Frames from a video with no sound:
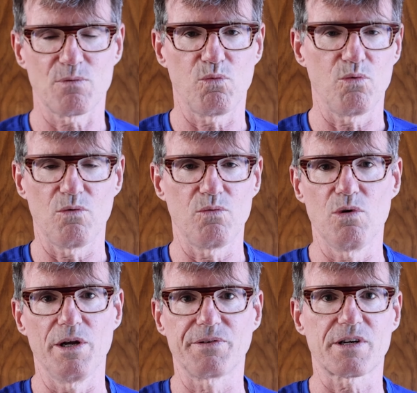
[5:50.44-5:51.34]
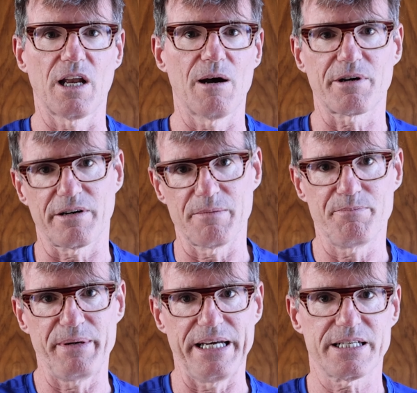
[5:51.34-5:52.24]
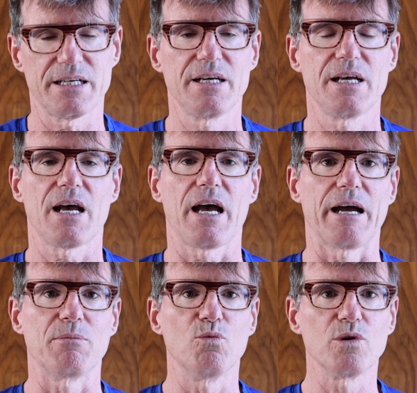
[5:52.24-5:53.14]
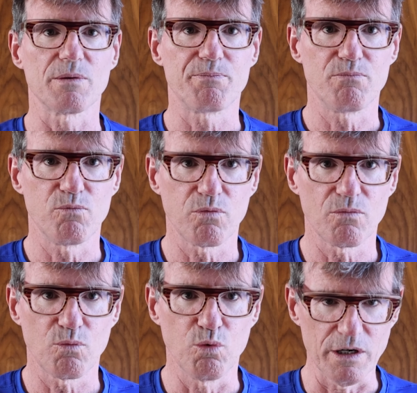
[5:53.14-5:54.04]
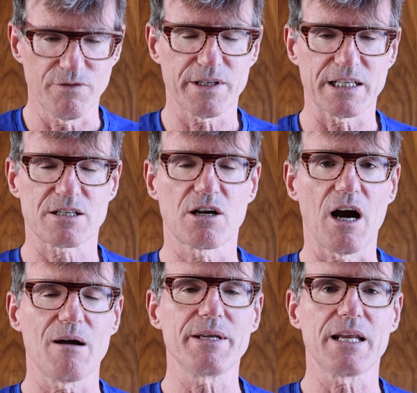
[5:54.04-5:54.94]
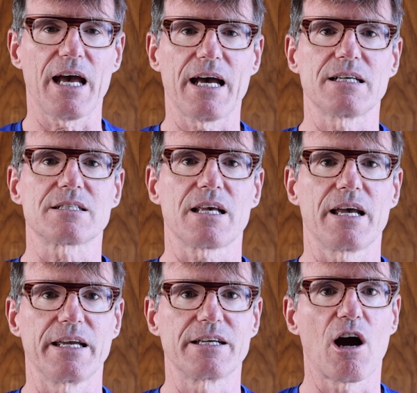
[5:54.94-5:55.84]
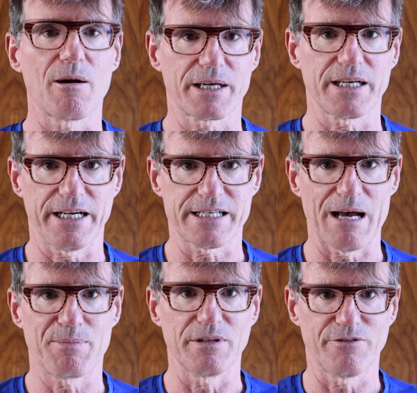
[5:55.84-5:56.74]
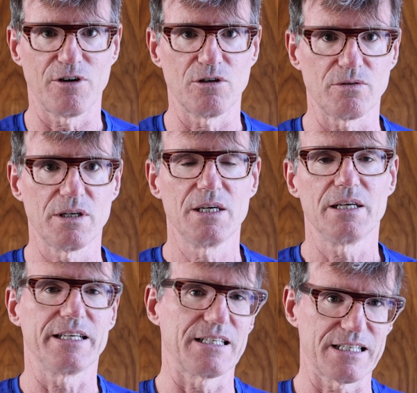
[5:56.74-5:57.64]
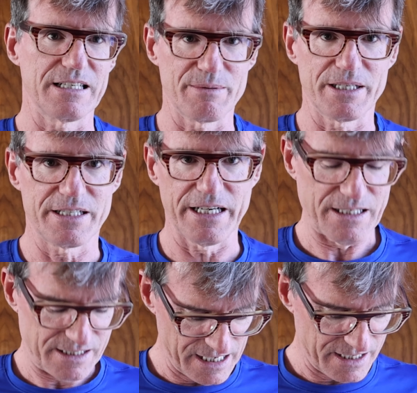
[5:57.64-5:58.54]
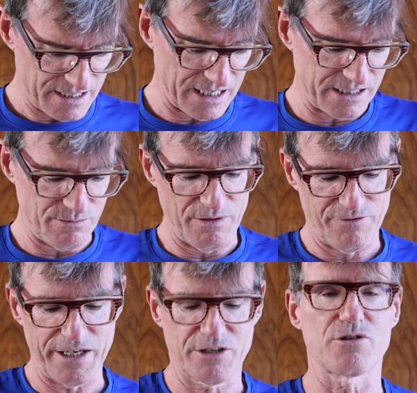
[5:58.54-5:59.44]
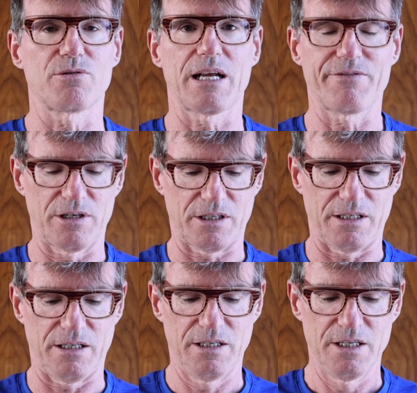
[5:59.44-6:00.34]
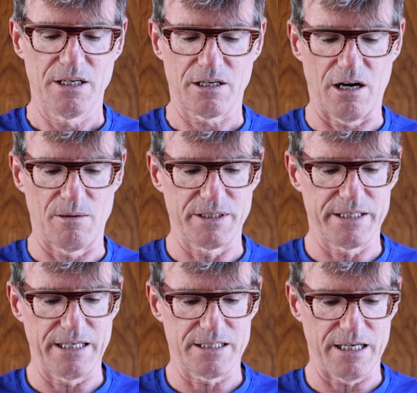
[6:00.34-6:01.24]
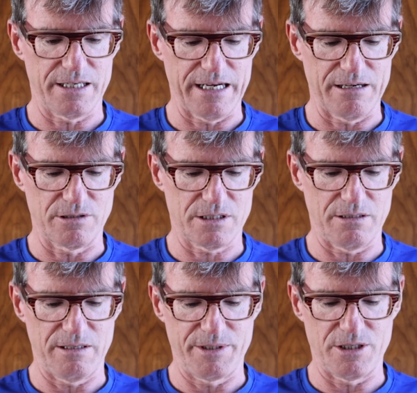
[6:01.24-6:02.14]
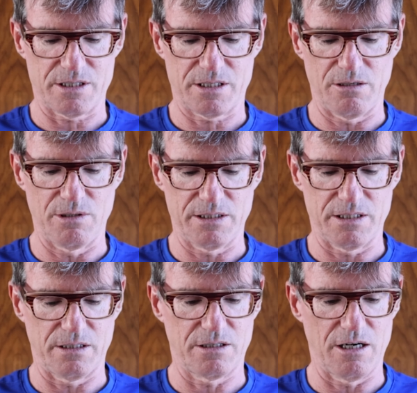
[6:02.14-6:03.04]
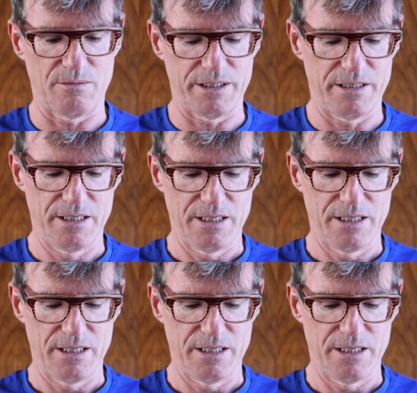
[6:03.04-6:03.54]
1 kilometre and a bit. One of the wonderful things, Garmin has a Garmin Connect app on the phone. It has a limited data set. Actually, we'll flick through and have a look at the Garmin data set now. So let me just go on to Garmin